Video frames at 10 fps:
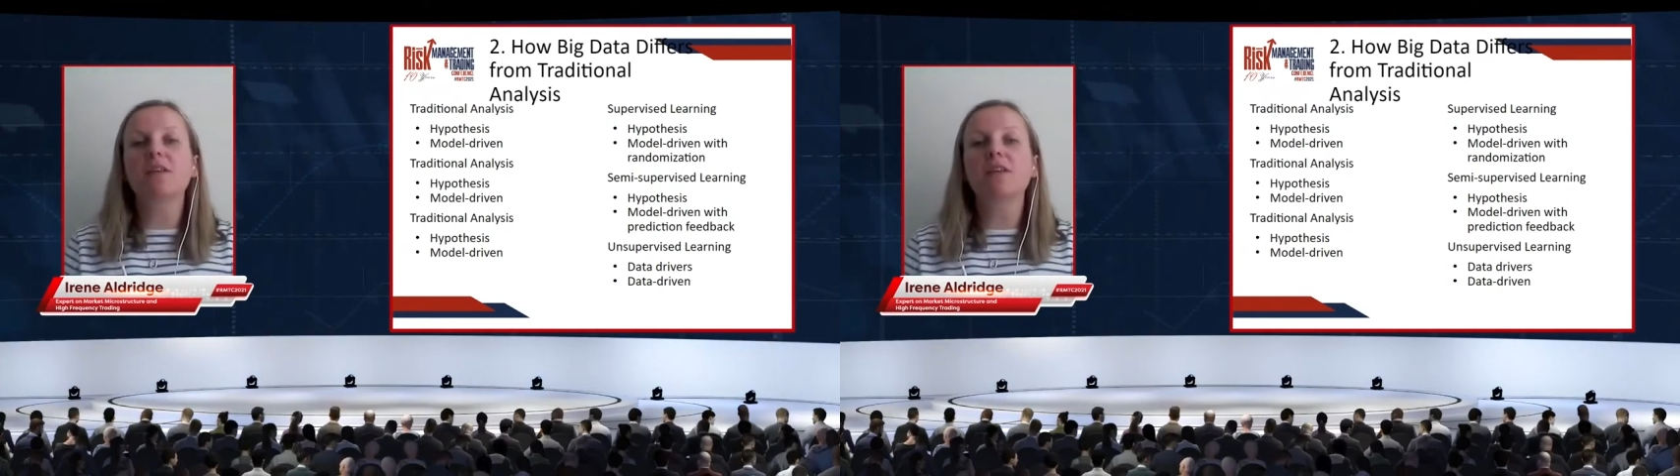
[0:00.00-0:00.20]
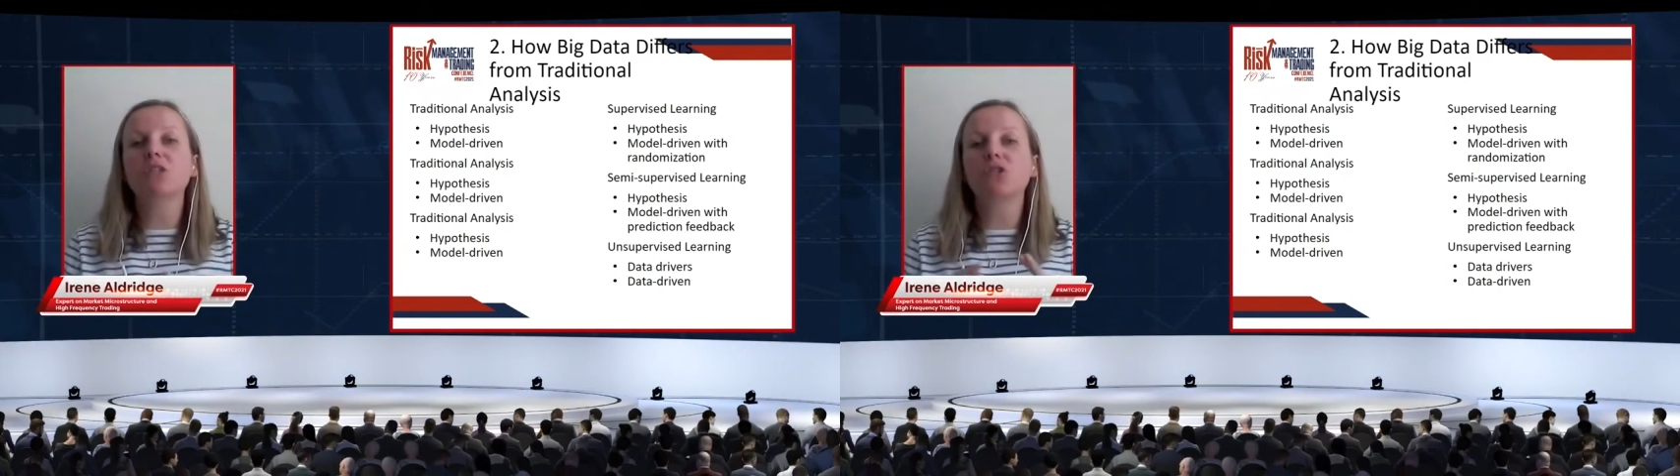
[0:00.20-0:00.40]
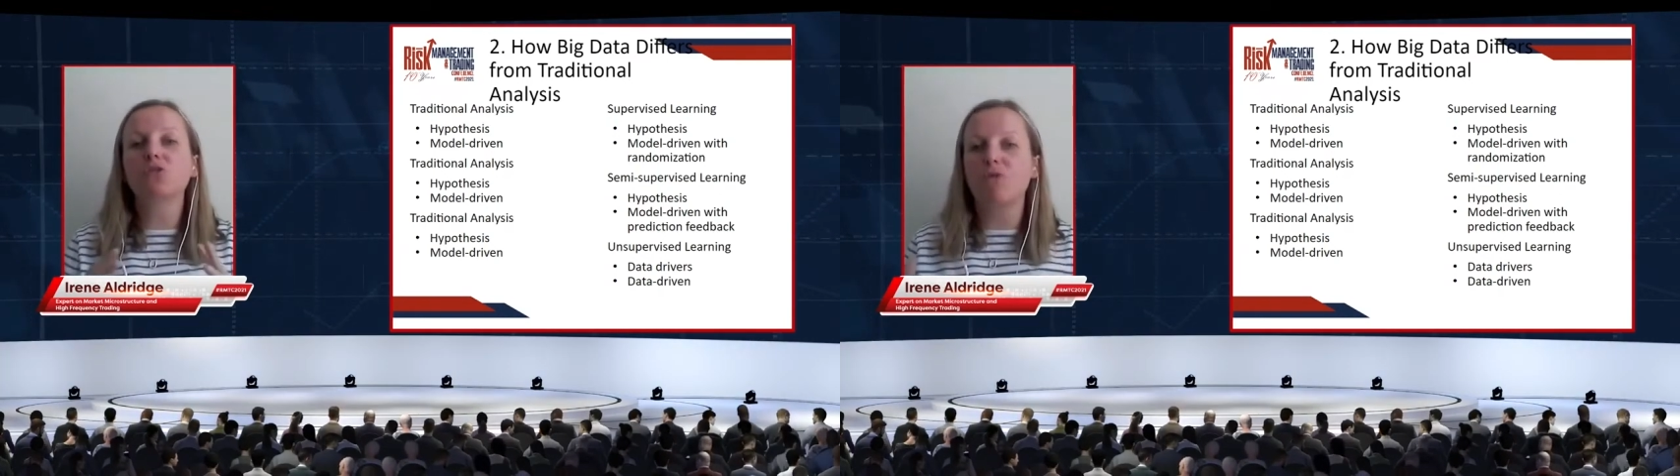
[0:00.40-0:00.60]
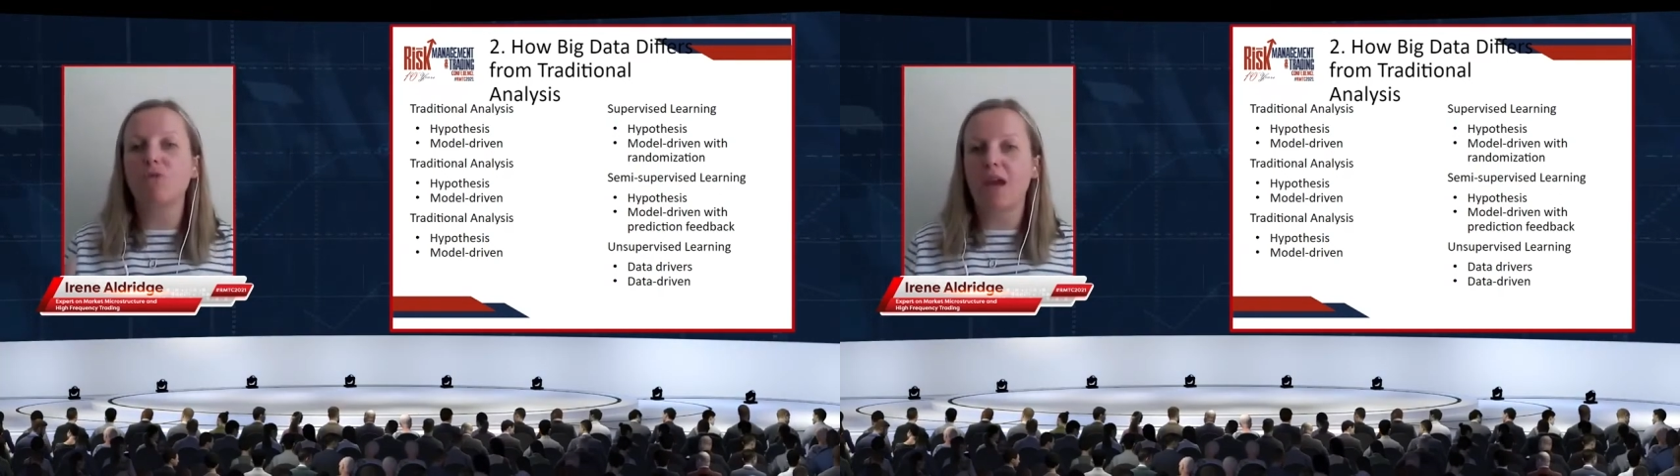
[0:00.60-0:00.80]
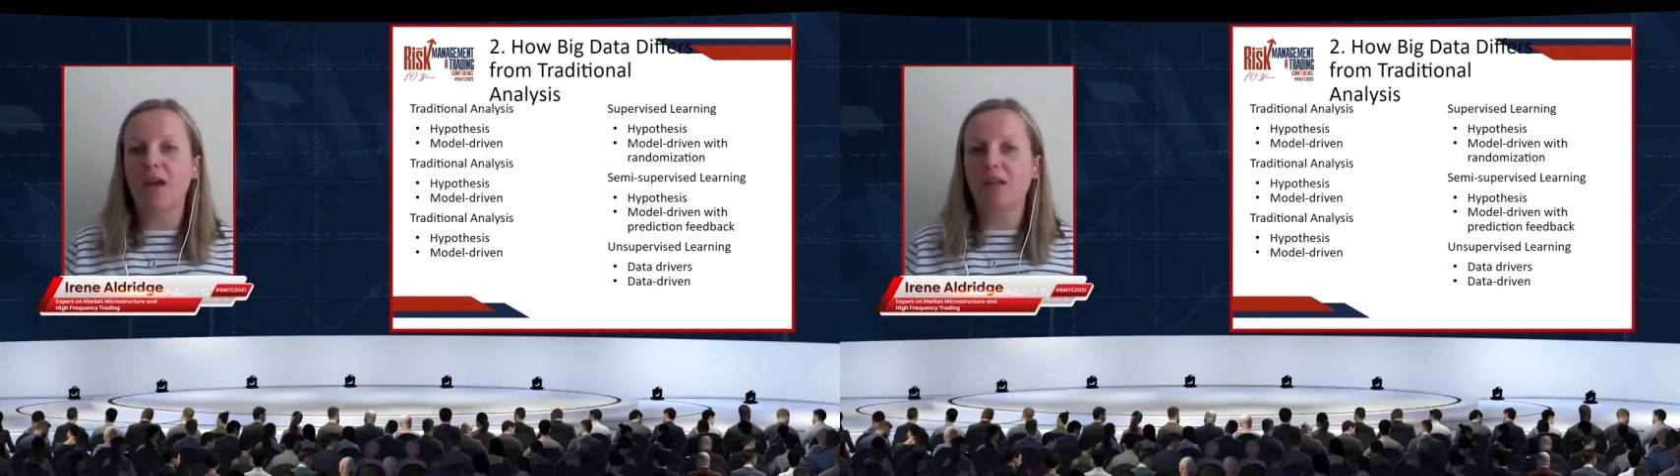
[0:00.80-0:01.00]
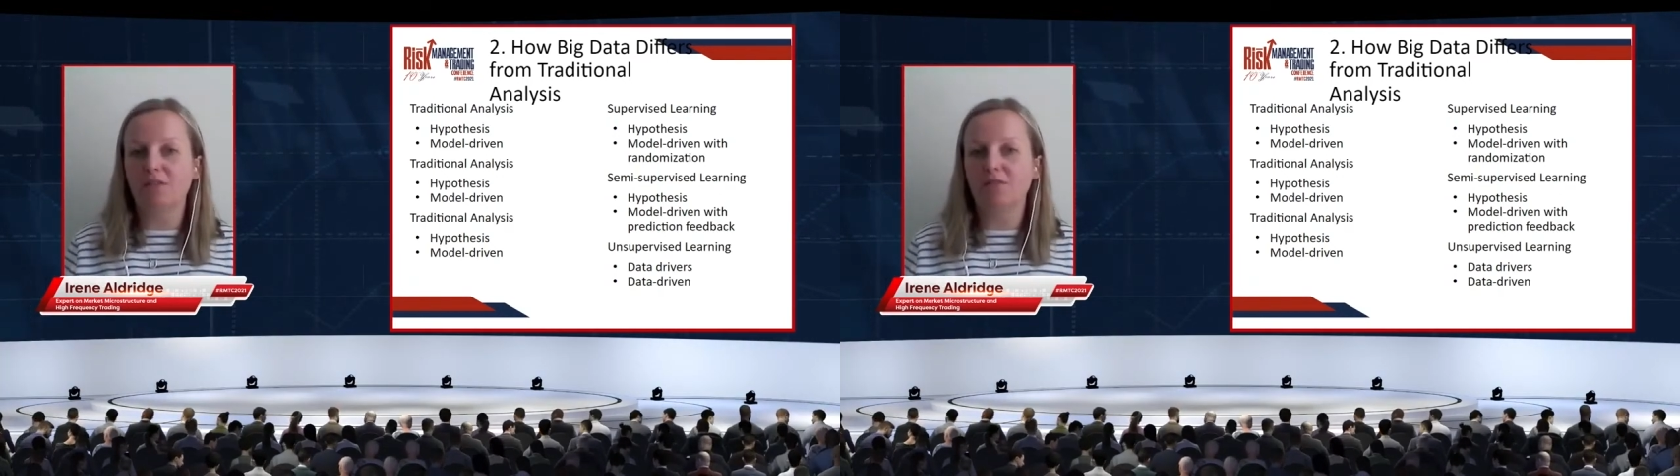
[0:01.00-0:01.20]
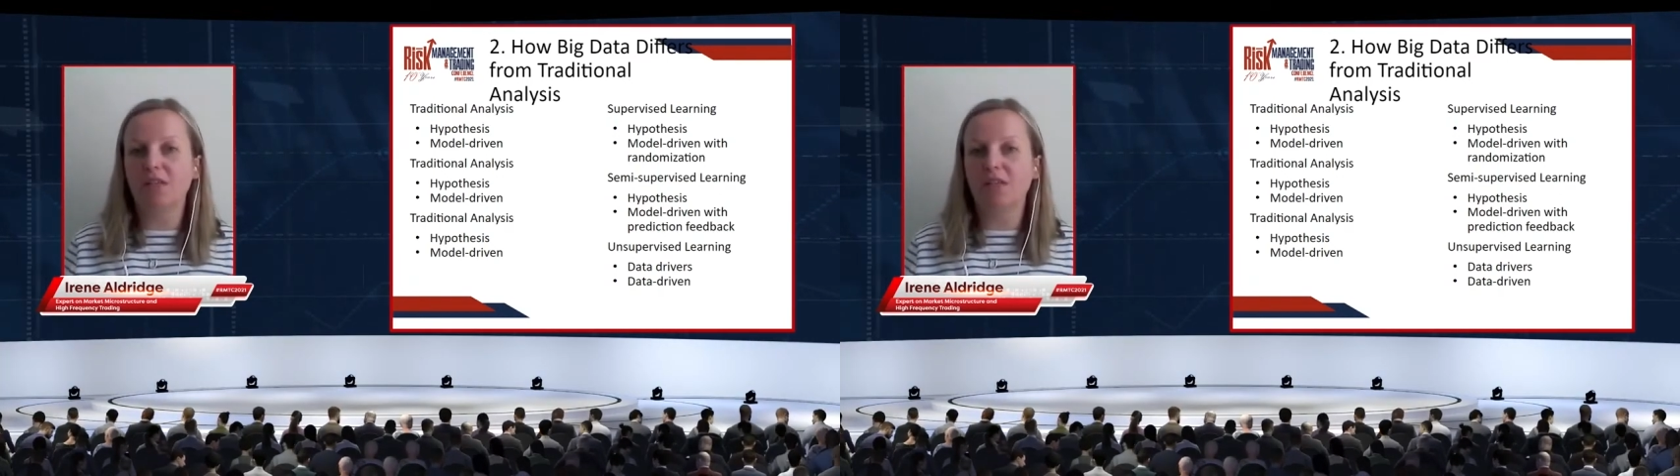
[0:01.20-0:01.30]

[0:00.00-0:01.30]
unconstrained.